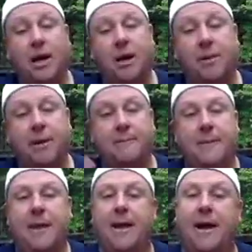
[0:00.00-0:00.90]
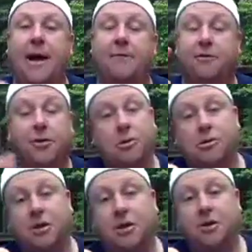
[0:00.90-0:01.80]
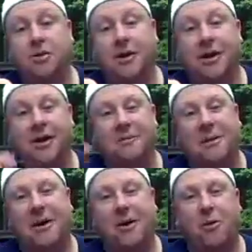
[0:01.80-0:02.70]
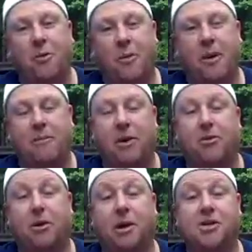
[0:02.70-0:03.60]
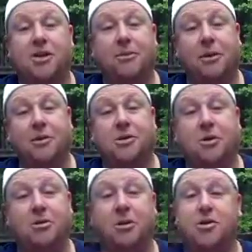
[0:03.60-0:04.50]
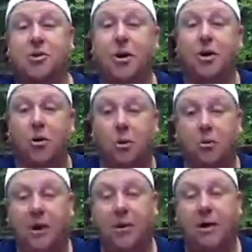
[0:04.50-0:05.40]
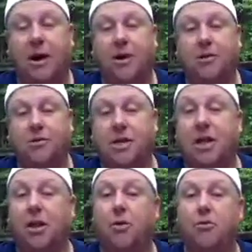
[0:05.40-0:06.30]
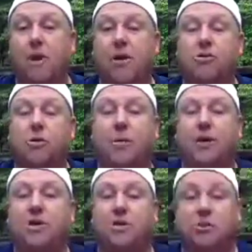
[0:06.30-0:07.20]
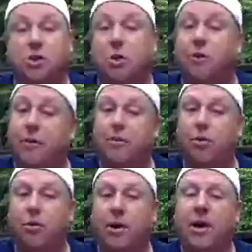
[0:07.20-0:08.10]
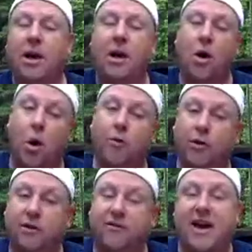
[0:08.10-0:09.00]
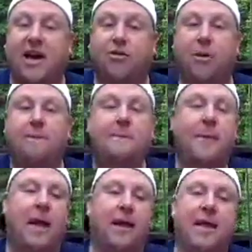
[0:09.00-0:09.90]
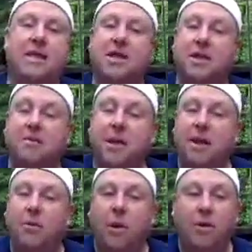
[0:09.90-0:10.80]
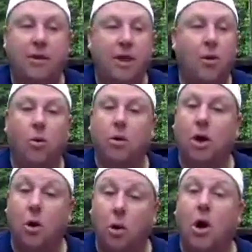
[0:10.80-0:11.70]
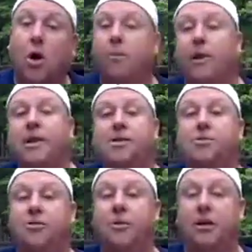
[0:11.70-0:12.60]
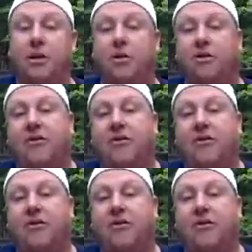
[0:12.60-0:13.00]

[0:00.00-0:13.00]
coming. For those of you, and maybe I know more about beer than I should, but those of you that enjoy a cold beer, I understand Lone Rider's opening some sort of a brewery over at the factory. And that's going to be where the old go-kart place used to be there at the